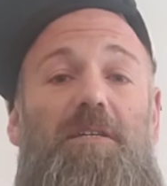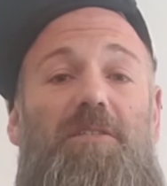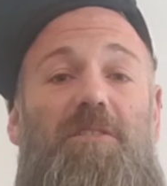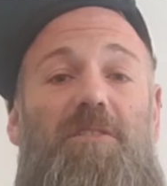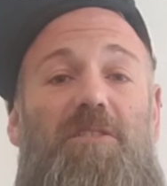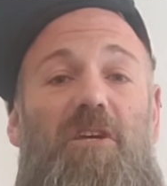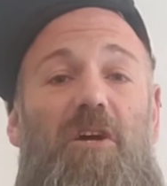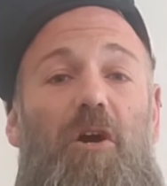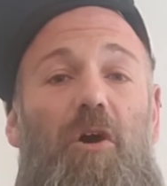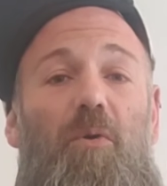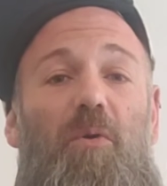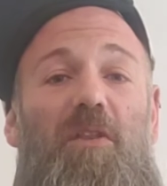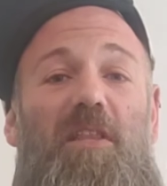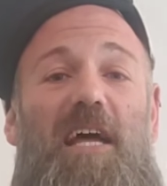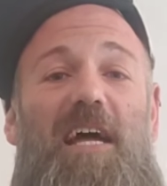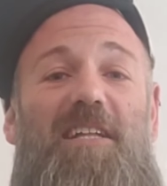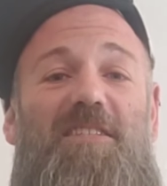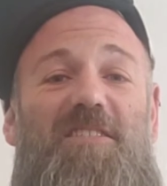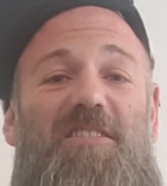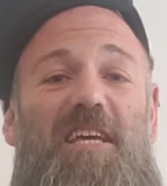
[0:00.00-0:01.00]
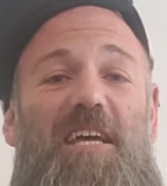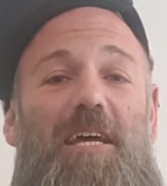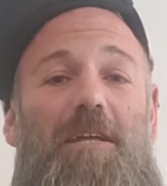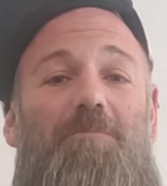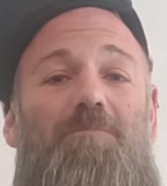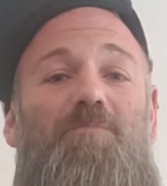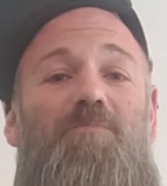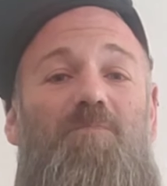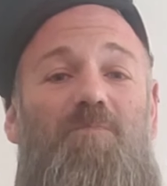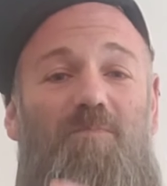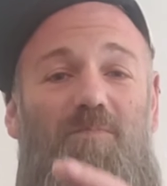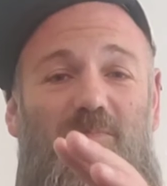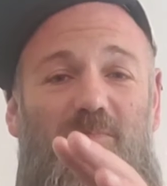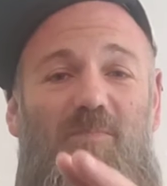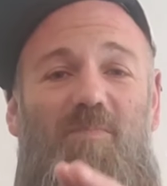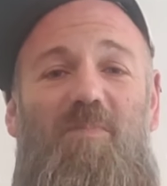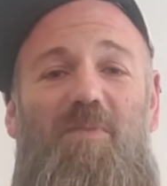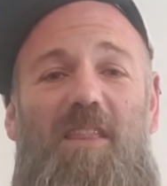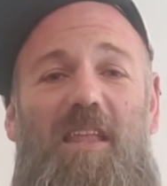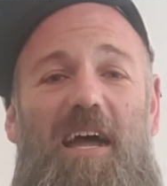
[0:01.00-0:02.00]
So with that said,
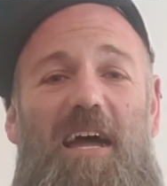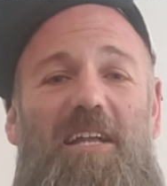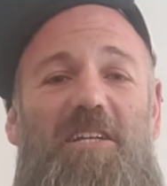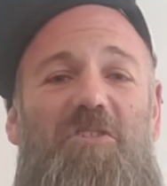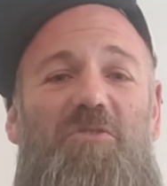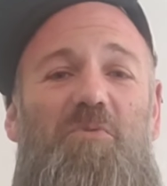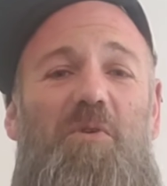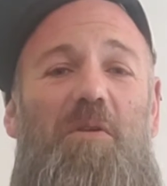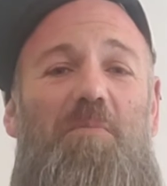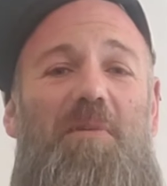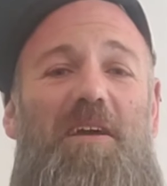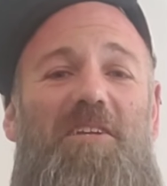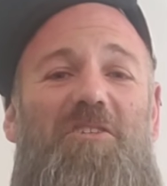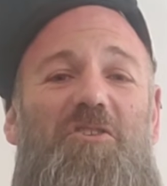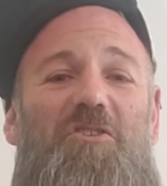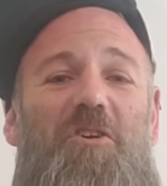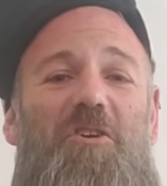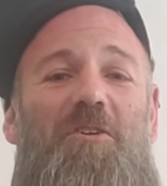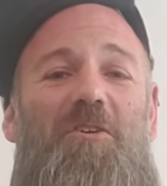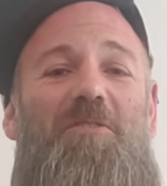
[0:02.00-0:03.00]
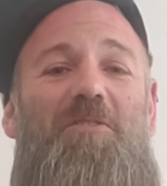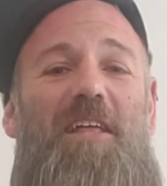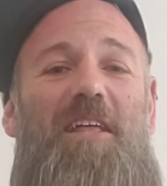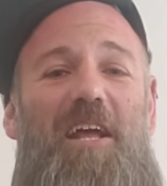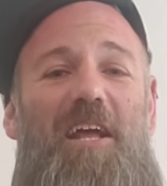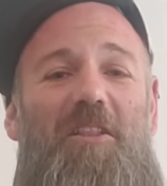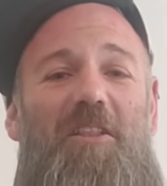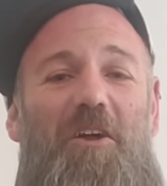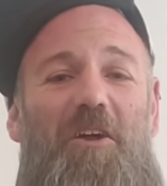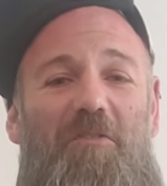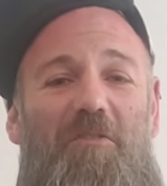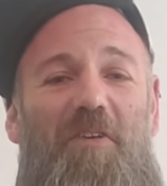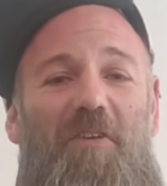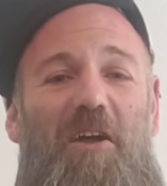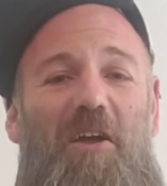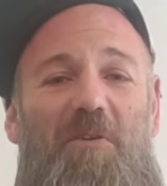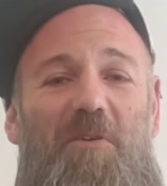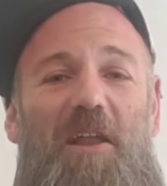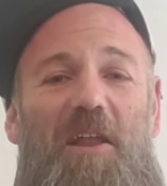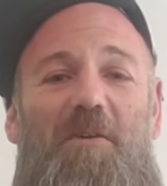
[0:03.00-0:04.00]
I just want to make sure that I
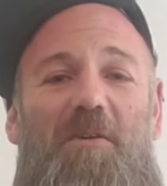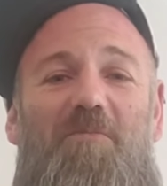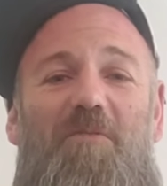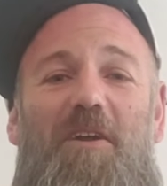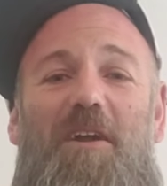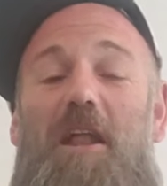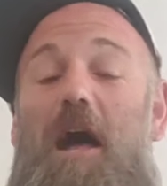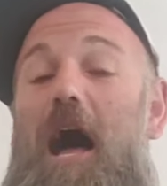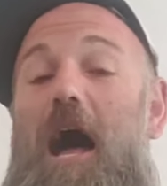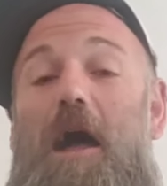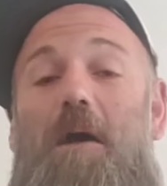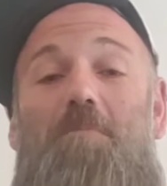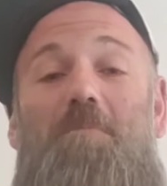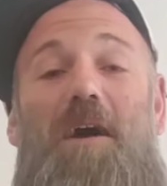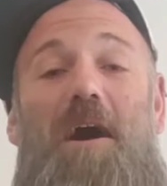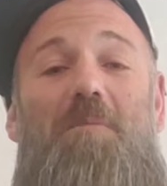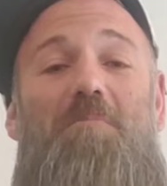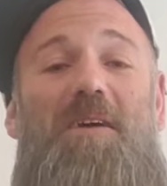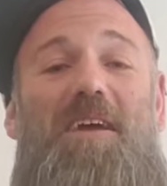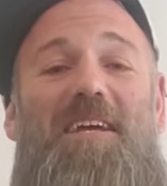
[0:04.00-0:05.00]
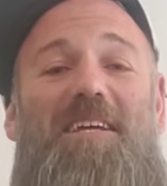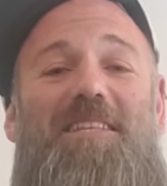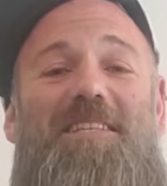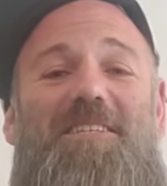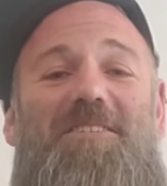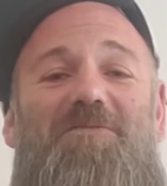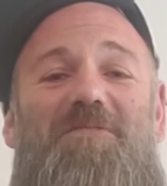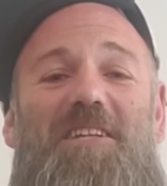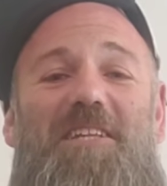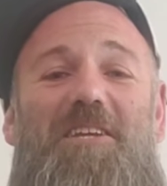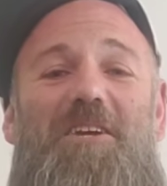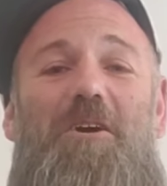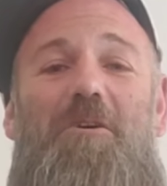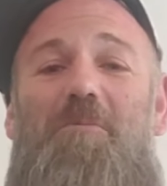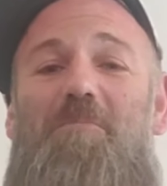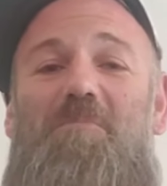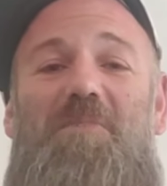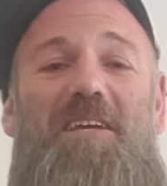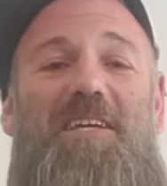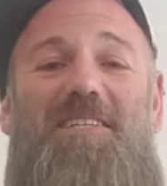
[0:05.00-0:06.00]
clarify right up front, I am not making this
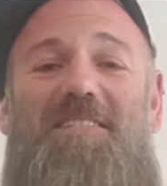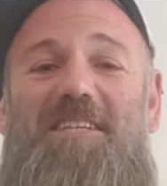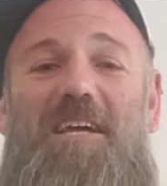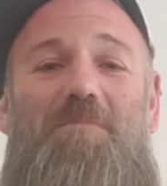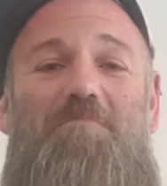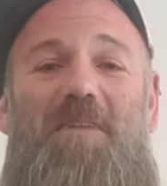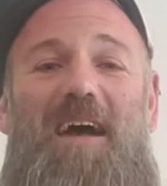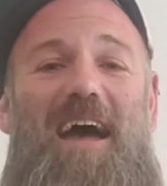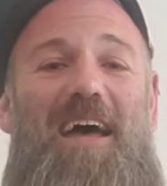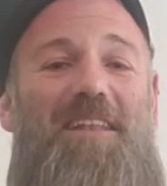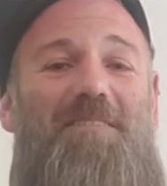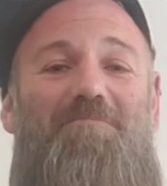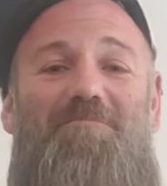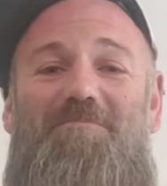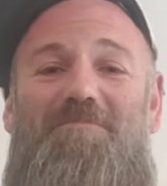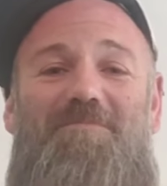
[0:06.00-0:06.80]
video because I'm mad.